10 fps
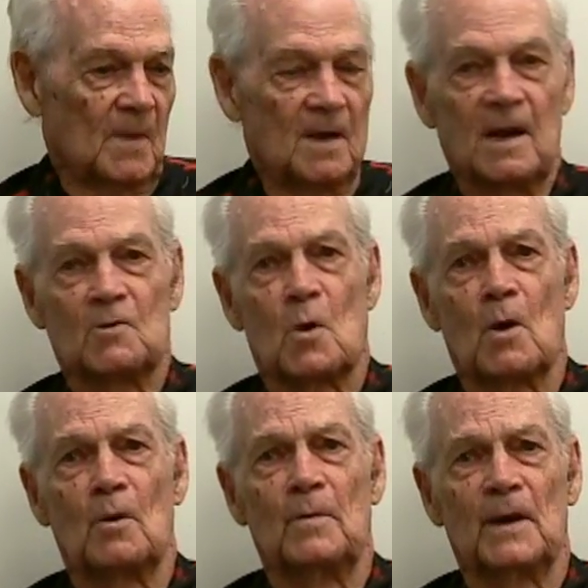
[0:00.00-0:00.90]
and that's
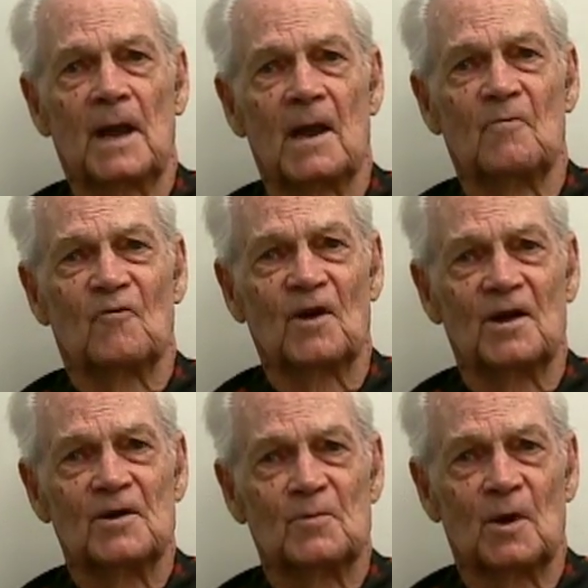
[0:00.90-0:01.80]
why we became
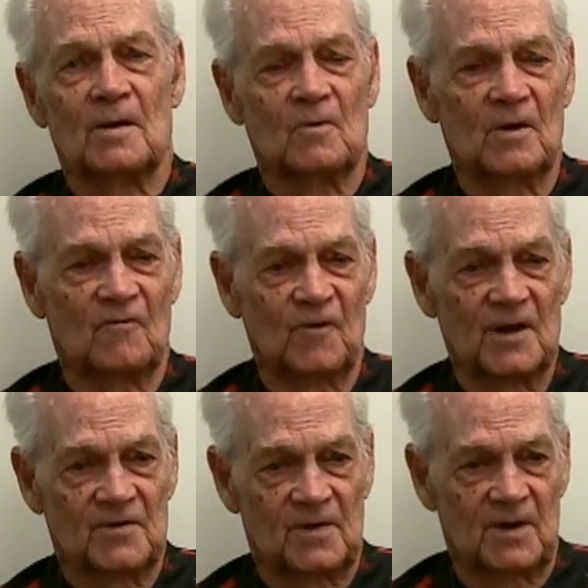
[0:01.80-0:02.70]
friends, but we're
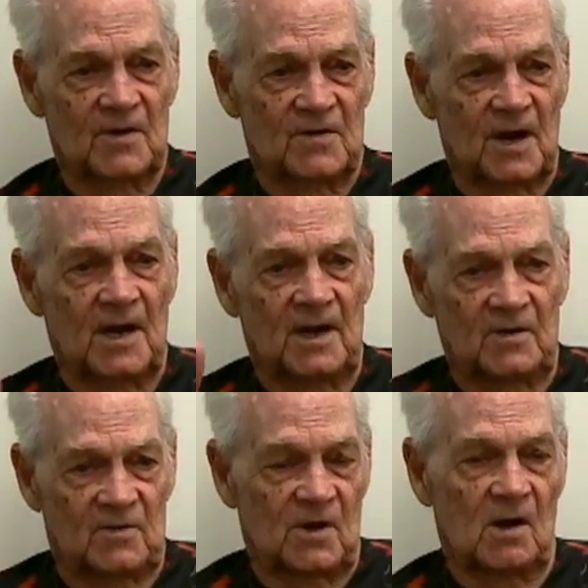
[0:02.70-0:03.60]
friends to this day.
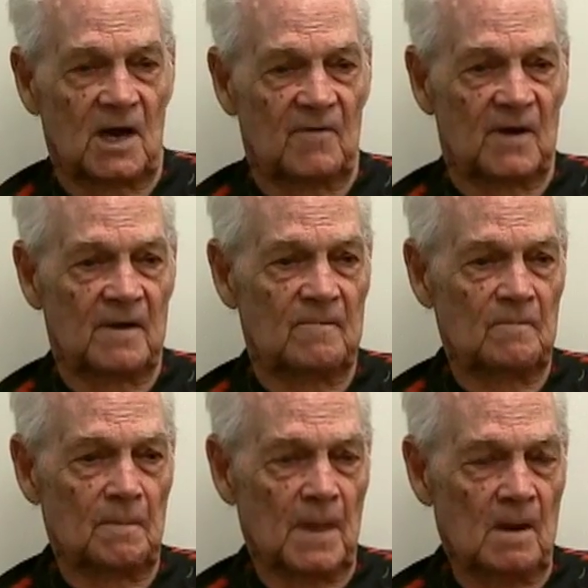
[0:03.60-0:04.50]
He's still living.
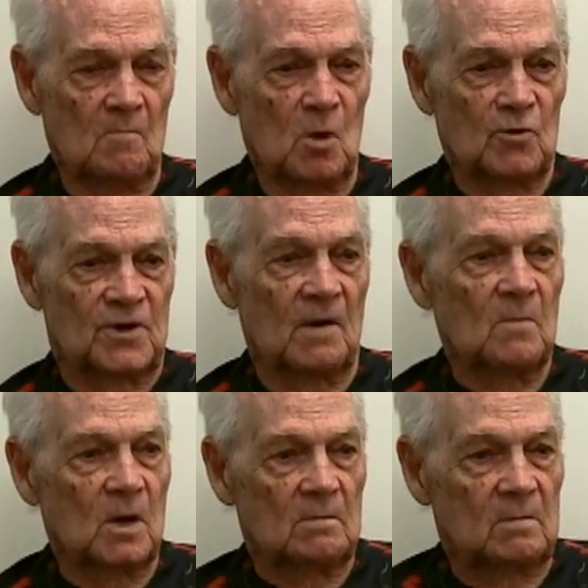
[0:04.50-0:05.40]
Most of
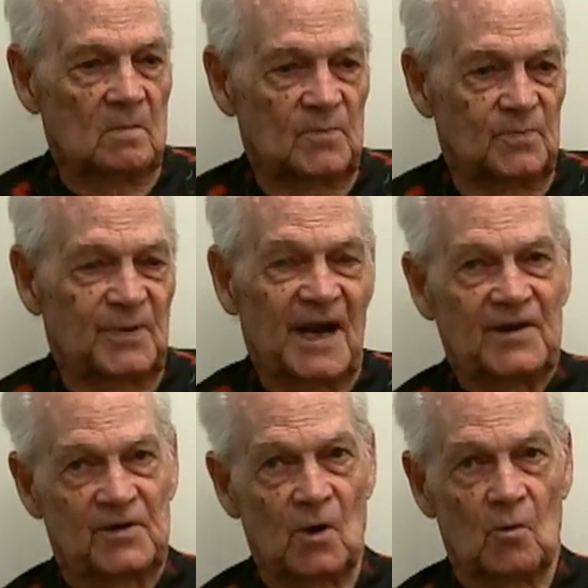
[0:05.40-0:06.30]
them are
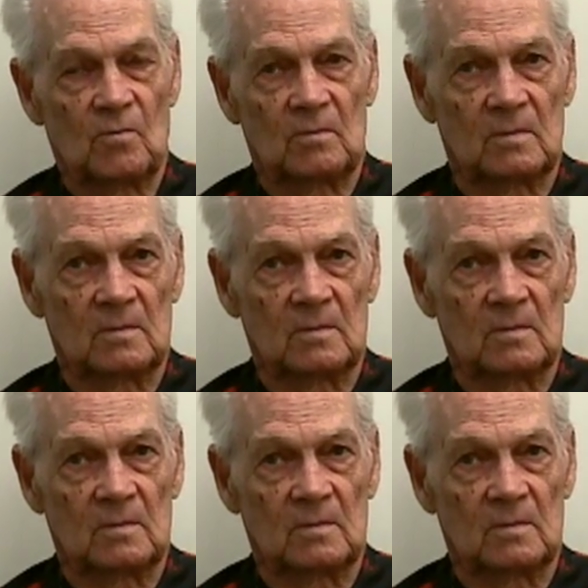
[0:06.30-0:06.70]
passed on.